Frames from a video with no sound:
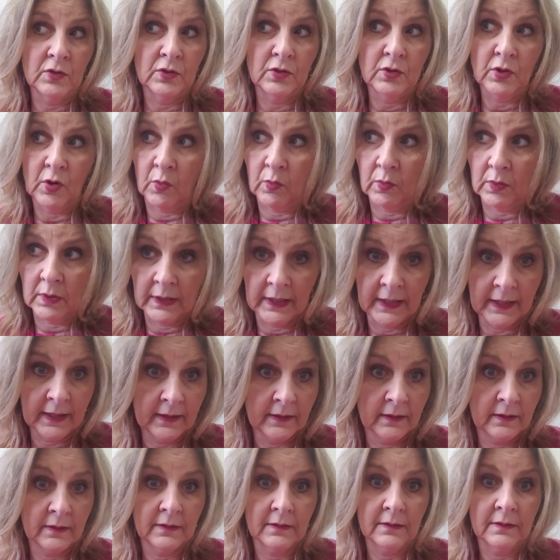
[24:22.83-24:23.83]
Don't
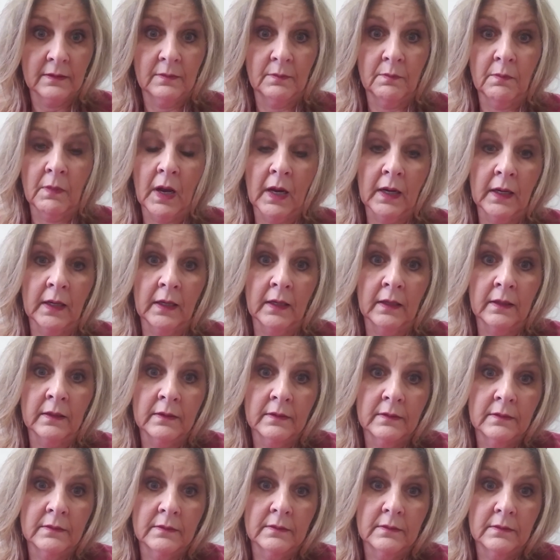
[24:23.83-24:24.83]
let money
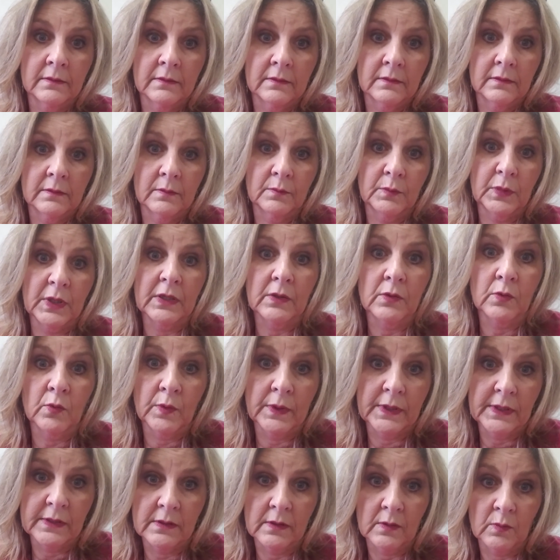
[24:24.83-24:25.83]
be the
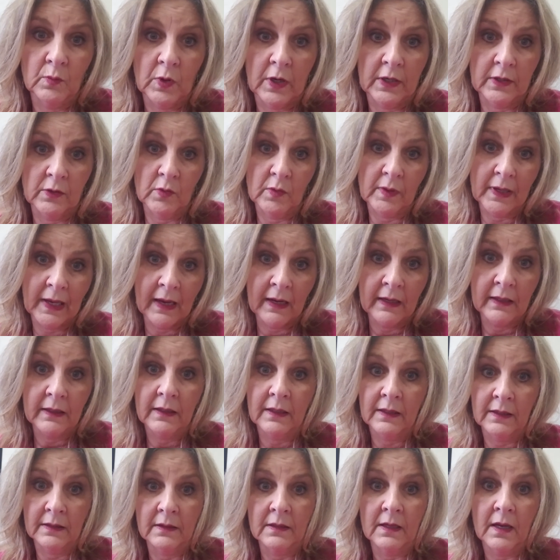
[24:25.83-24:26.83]
reason why you can't
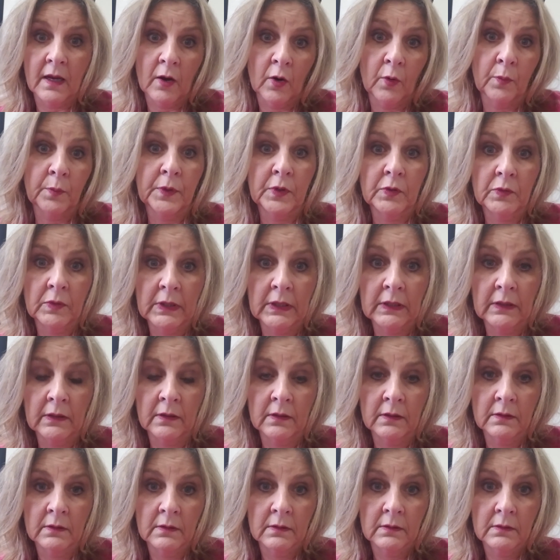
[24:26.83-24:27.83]
get the help you
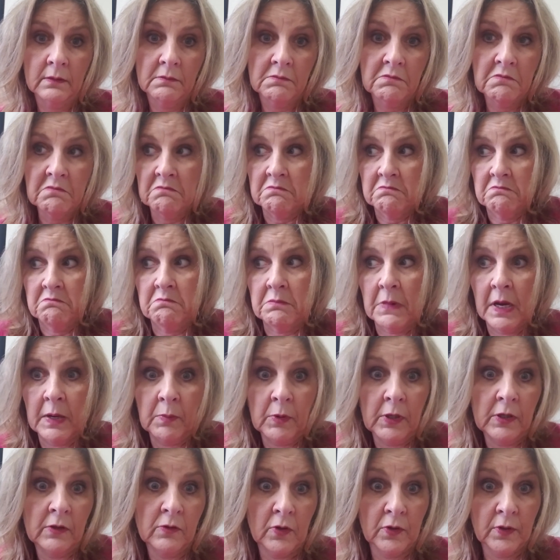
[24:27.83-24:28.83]
need.
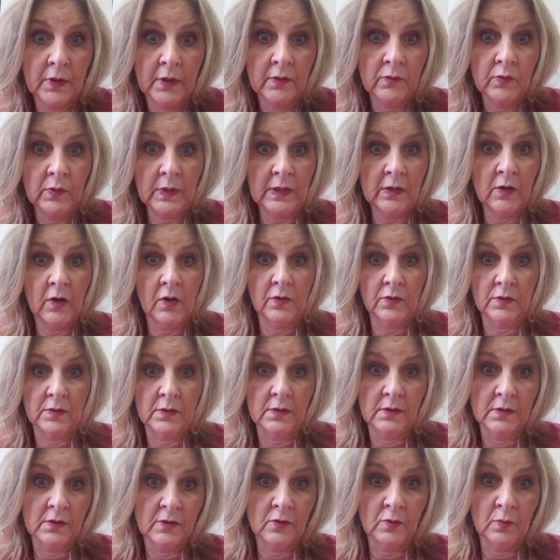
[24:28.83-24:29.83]
Maybe
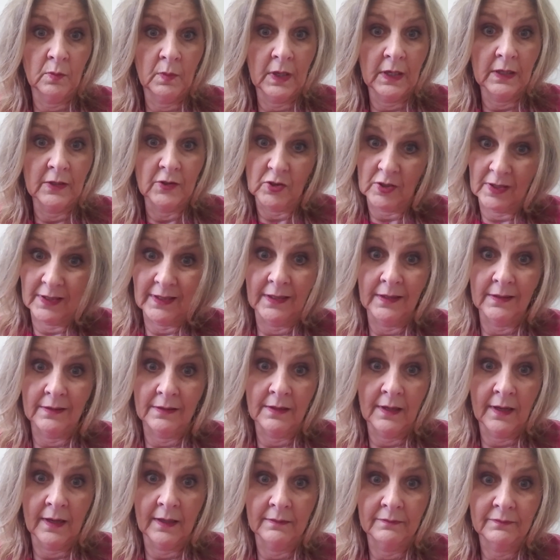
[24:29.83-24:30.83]
$33 is too much, I
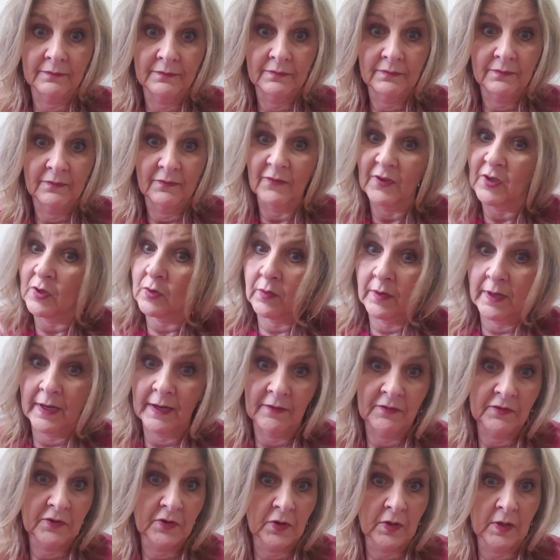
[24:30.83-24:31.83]
get that. If you don't
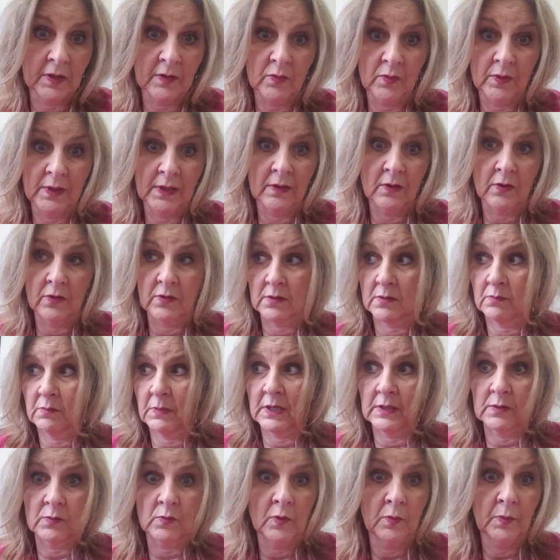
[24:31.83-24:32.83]
have $33, it
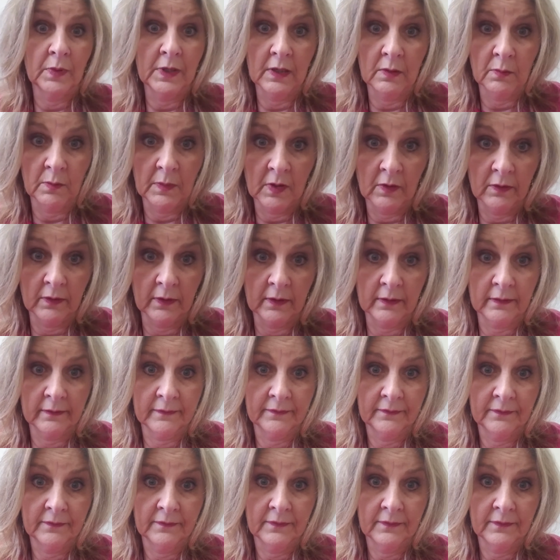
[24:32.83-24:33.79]
might as well be $1 million.